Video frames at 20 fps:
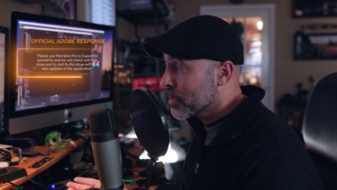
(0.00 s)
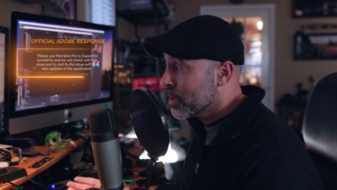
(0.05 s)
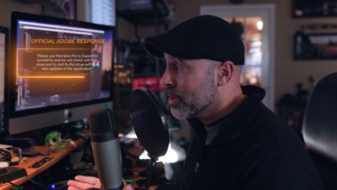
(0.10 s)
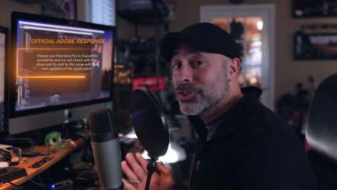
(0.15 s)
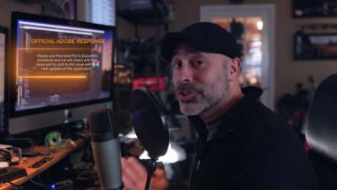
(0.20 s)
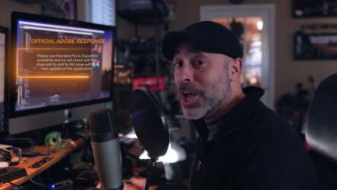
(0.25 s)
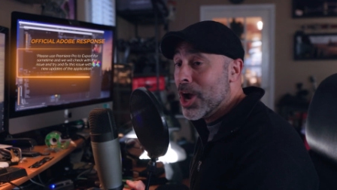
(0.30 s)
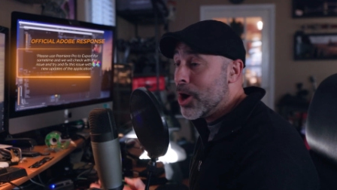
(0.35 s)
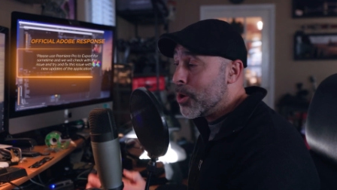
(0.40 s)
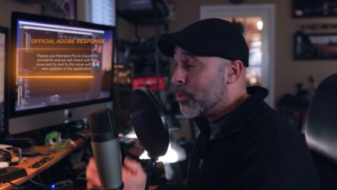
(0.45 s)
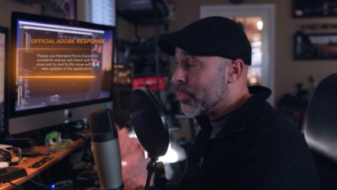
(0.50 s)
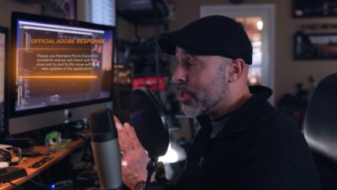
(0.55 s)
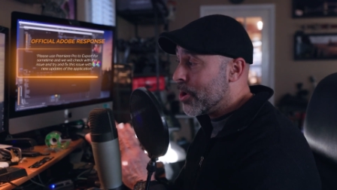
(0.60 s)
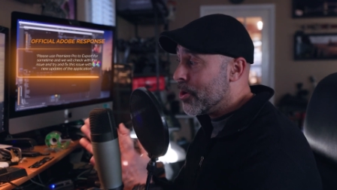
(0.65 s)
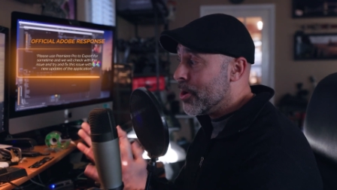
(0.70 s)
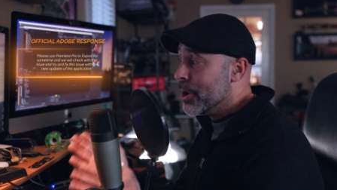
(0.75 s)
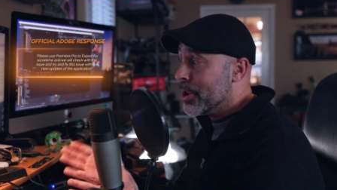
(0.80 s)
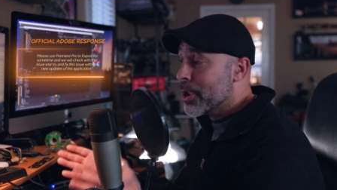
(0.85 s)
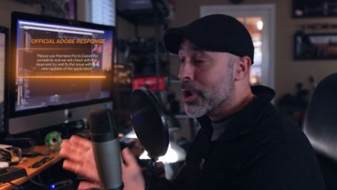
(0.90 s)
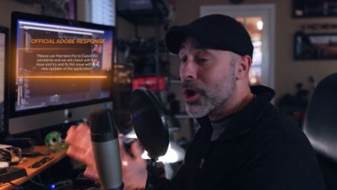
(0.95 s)
So there
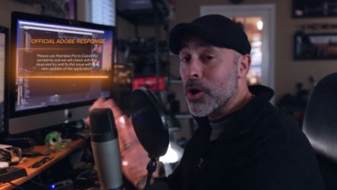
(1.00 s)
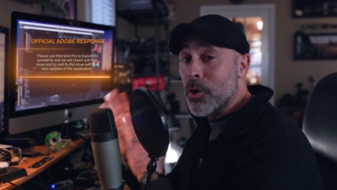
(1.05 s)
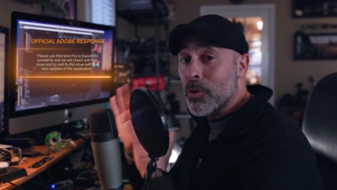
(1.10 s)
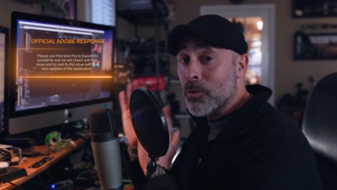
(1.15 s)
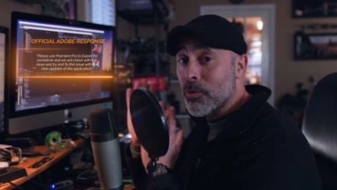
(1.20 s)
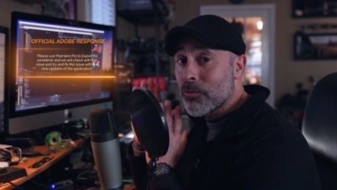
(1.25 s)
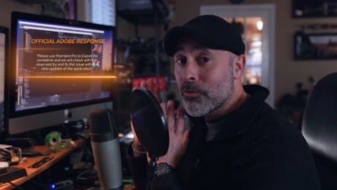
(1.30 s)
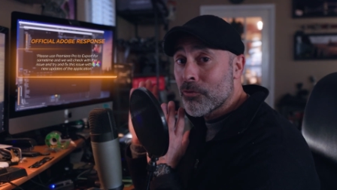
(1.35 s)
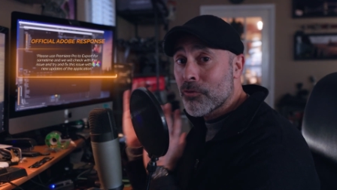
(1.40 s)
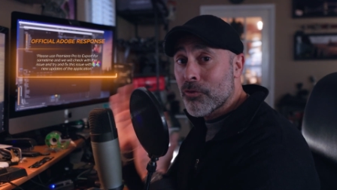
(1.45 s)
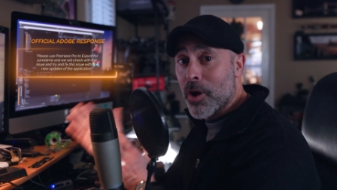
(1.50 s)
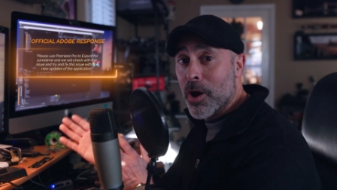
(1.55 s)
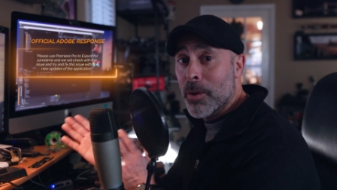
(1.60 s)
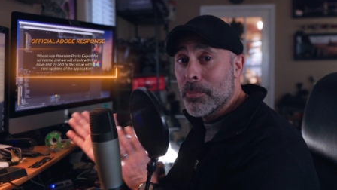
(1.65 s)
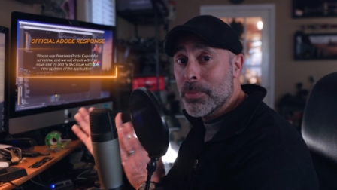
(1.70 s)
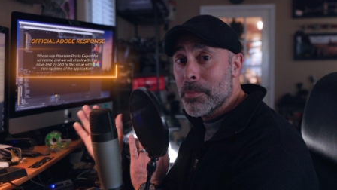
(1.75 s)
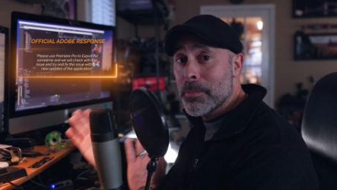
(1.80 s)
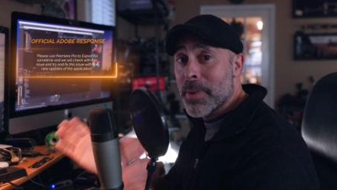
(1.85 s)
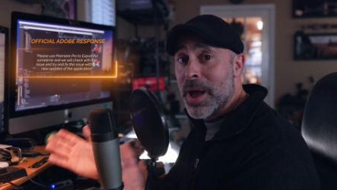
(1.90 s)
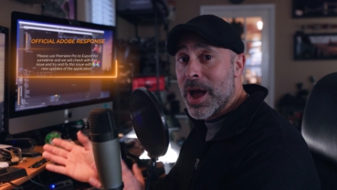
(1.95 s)
you go,
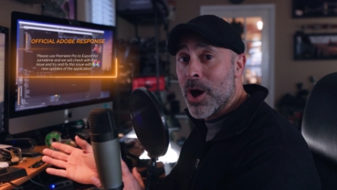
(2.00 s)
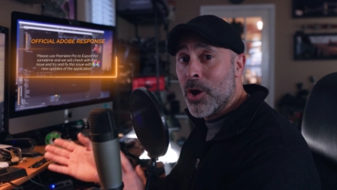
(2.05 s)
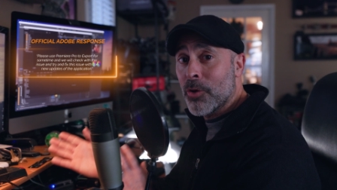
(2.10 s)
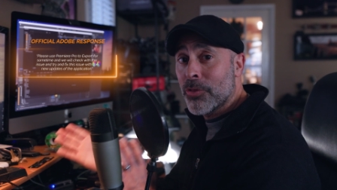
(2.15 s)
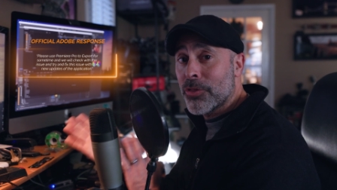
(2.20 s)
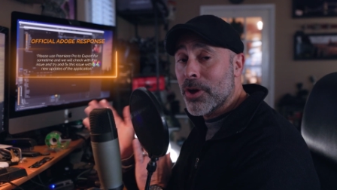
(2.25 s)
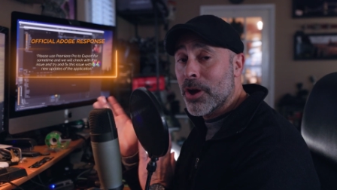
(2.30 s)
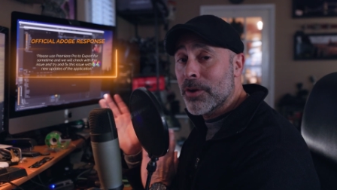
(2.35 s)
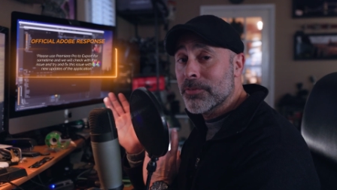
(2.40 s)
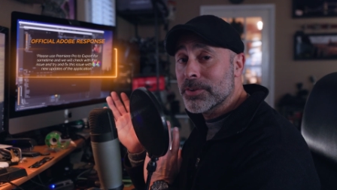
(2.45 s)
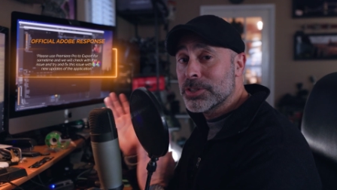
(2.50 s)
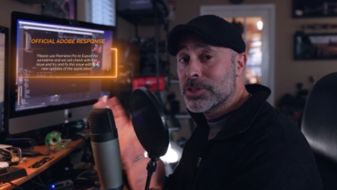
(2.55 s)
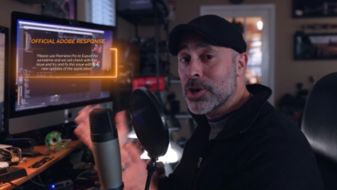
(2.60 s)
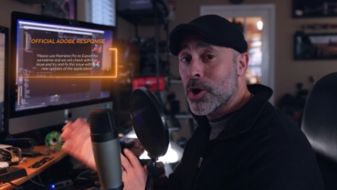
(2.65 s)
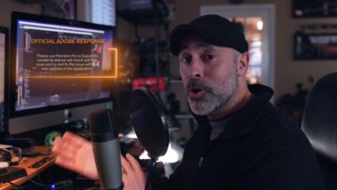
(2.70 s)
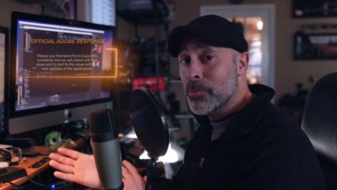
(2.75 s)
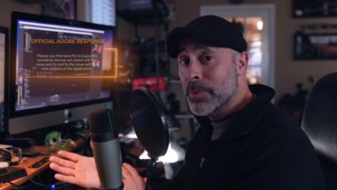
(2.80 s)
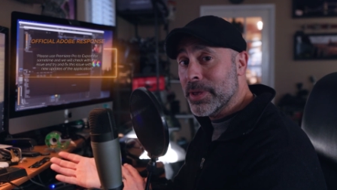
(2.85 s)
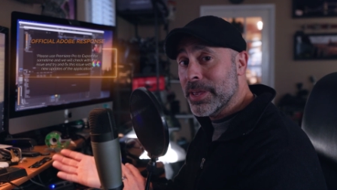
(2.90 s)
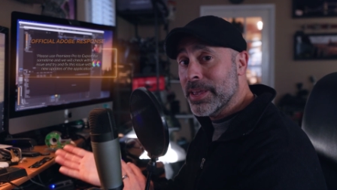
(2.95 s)
from the mouth of
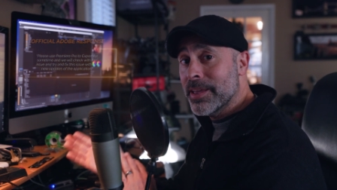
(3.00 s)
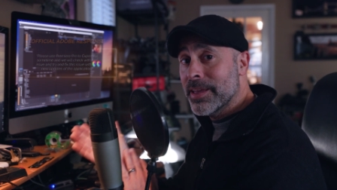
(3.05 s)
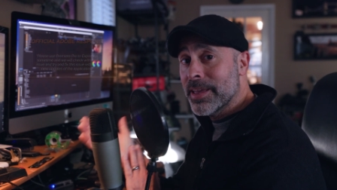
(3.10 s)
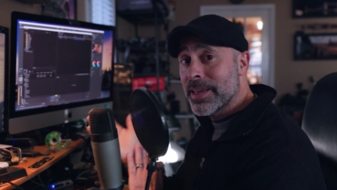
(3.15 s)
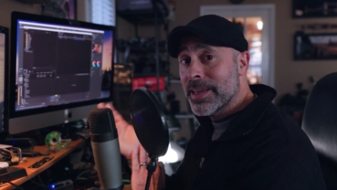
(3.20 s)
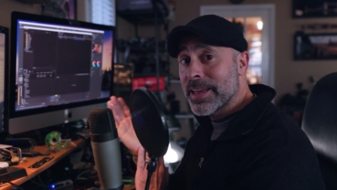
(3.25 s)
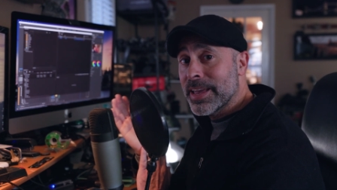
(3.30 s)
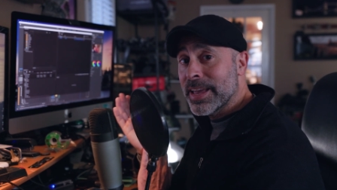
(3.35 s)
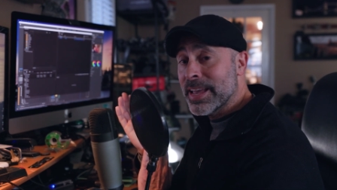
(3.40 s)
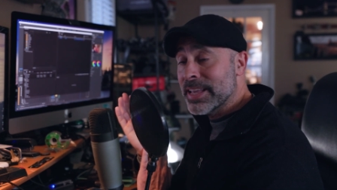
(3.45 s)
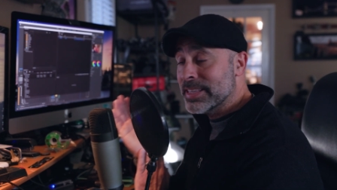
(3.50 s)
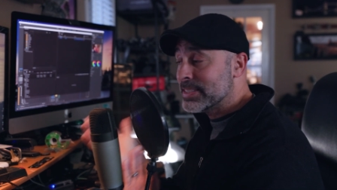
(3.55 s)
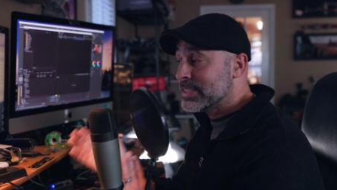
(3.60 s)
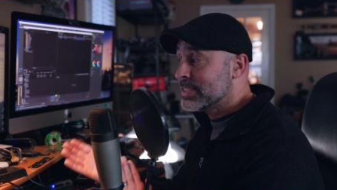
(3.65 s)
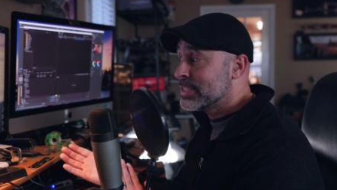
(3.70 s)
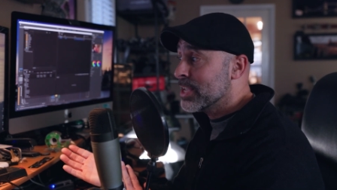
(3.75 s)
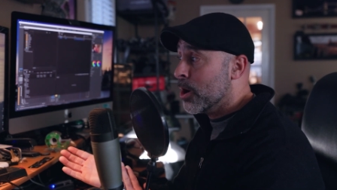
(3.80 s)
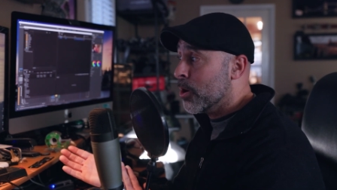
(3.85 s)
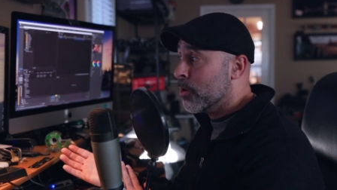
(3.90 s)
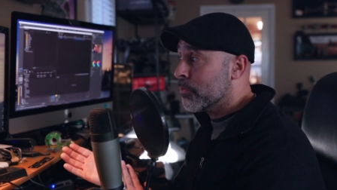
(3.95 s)
Adobe
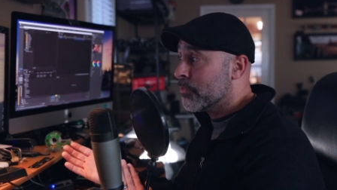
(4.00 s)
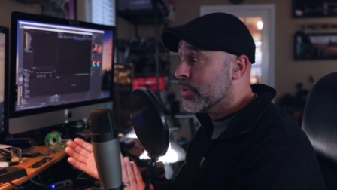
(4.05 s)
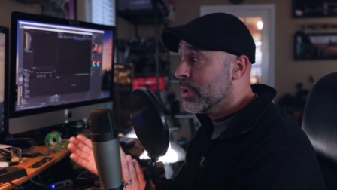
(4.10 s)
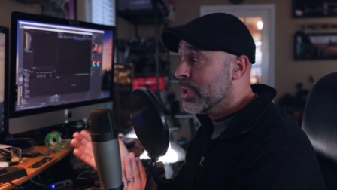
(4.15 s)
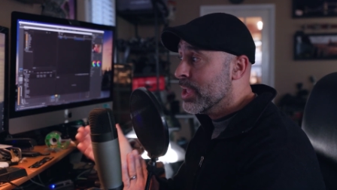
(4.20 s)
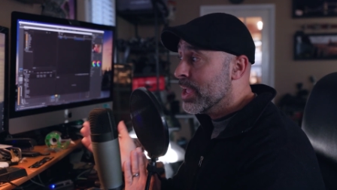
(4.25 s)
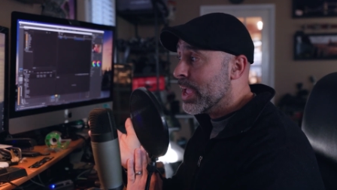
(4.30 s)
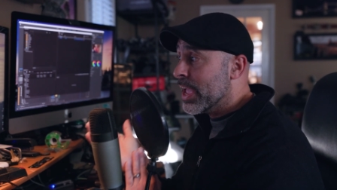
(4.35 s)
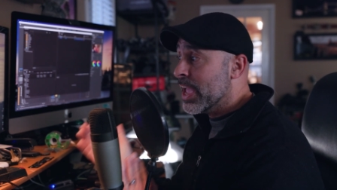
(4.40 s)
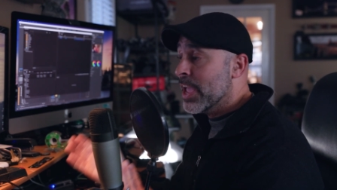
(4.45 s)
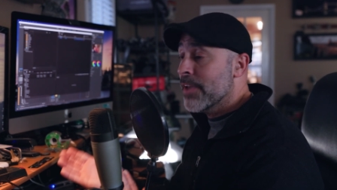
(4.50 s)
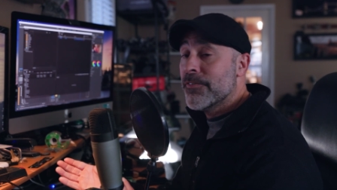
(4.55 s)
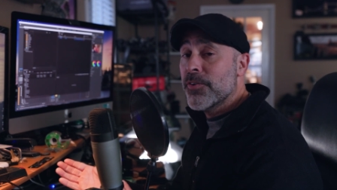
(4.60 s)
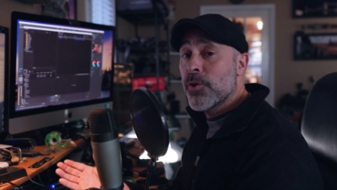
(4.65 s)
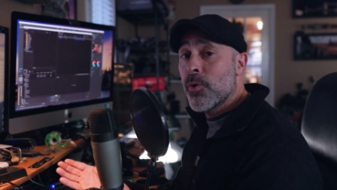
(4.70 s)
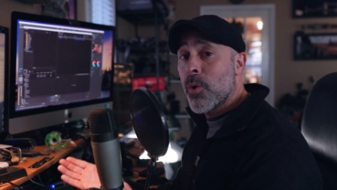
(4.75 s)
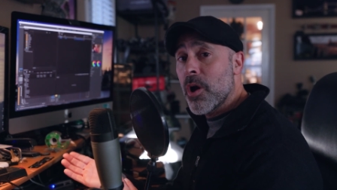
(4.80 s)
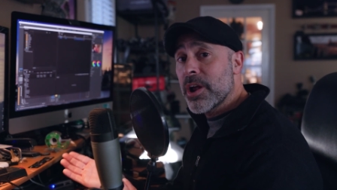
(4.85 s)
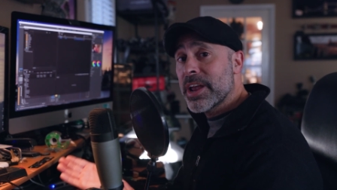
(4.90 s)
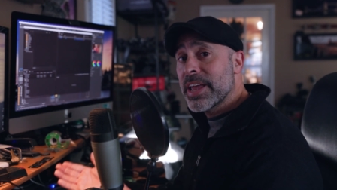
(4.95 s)
itself. If
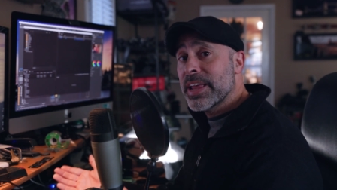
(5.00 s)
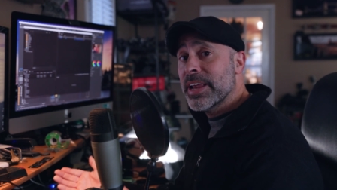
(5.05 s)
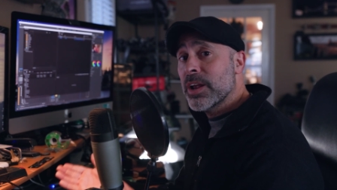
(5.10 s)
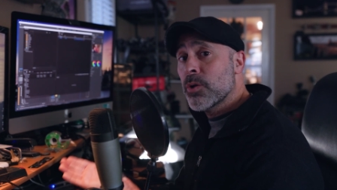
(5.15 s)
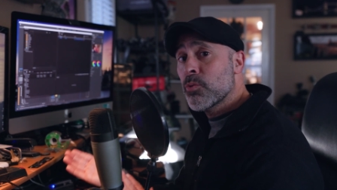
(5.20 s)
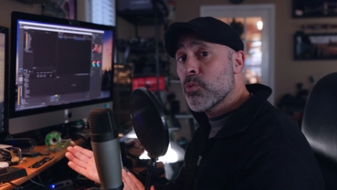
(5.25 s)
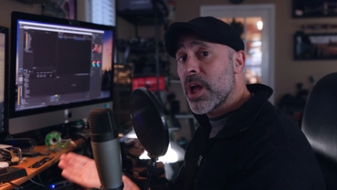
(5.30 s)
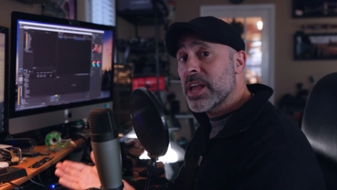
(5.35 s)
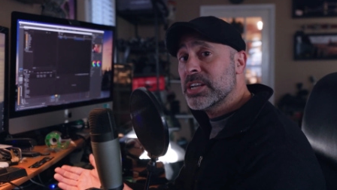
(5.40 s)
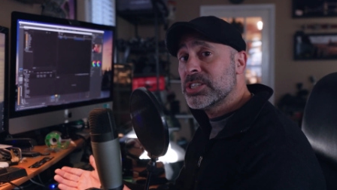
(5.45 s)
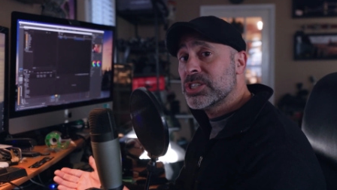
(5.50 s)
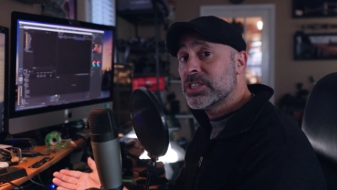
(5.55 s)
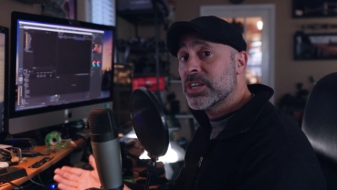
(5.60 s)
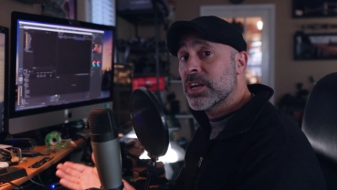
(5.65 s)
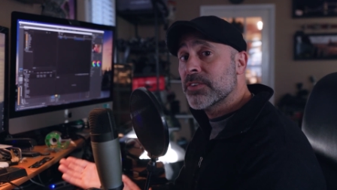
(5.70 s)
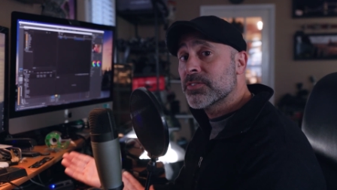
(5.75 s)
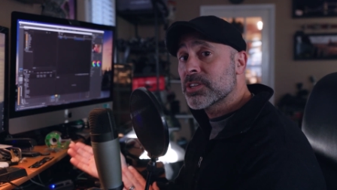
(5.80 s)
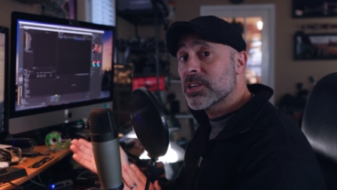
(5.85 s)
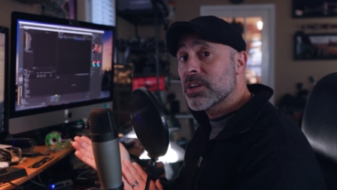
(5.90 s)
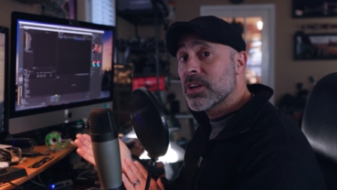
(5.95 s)
you are getting
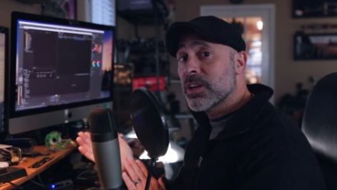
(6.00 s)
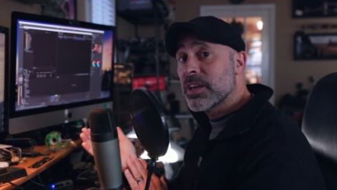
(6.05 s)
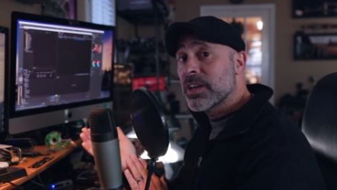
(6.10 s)
Redshift